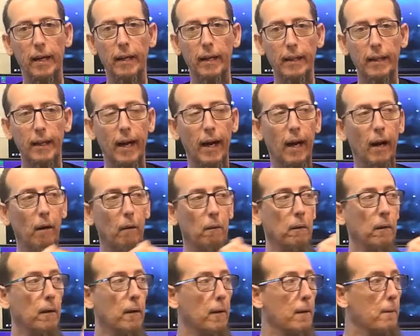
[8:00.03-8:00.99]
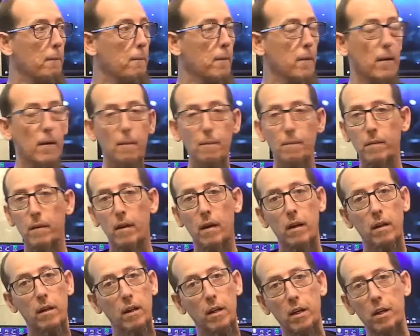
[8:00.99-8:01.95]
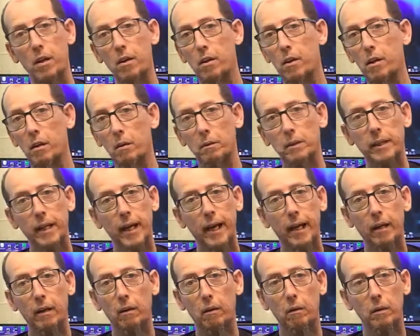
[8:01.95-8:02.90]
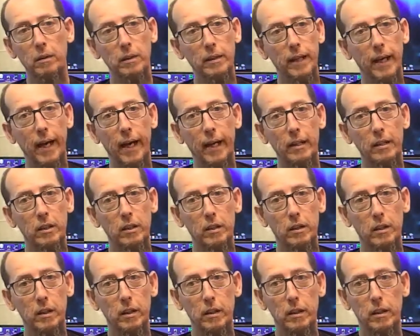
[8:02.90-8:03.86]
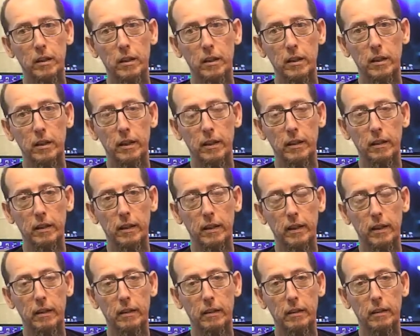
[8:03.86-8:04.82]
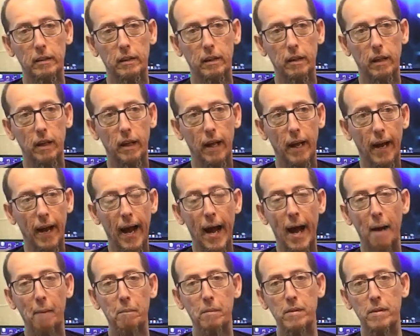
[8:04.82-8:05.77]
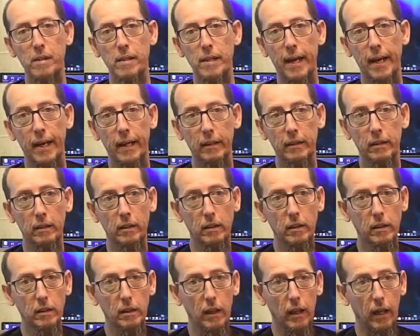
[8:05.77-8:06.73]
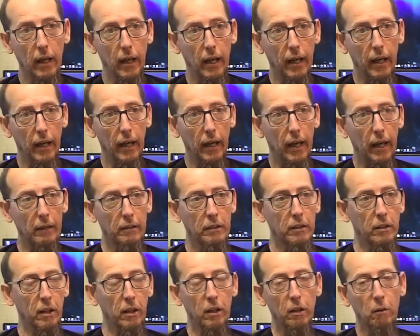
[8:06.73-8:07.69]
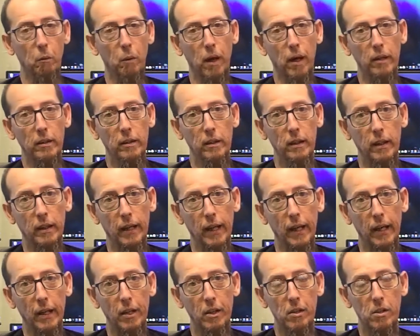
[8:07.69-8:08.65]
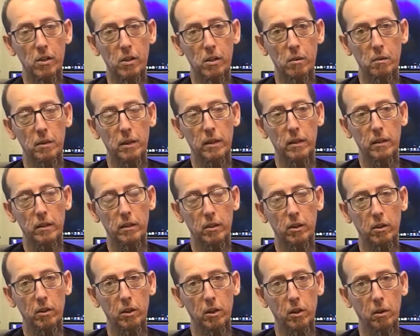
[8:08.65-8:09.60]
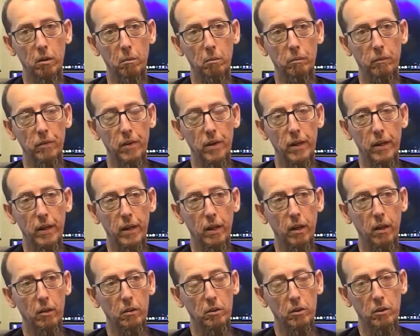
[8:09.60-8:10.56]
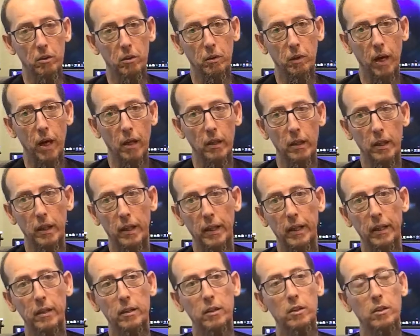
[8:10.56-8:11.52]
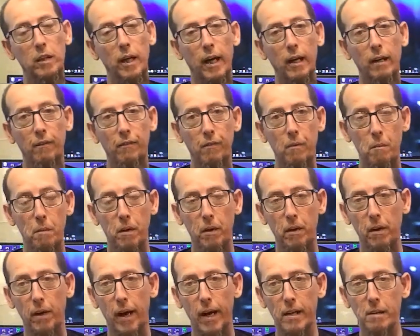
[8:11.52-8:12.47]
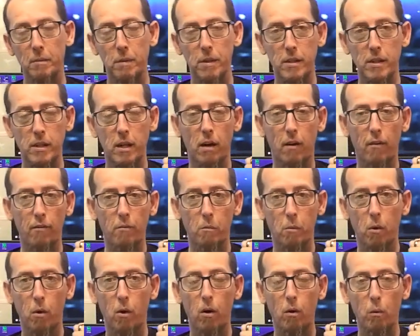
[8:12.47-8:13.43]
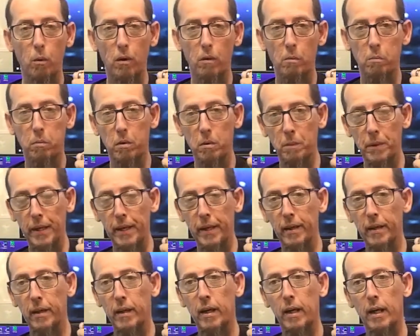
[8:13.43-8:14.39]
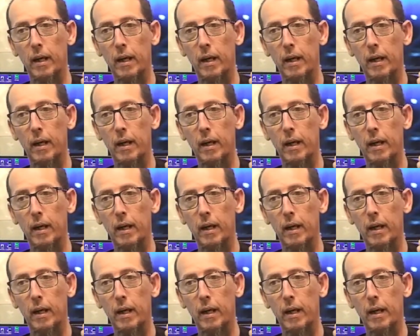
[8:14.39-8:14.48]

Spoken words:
it down. The YouTube channel was actually just happenstance. I started watching a lot of YouTube videos throughout the years, trying to familiarize myself more with Premiere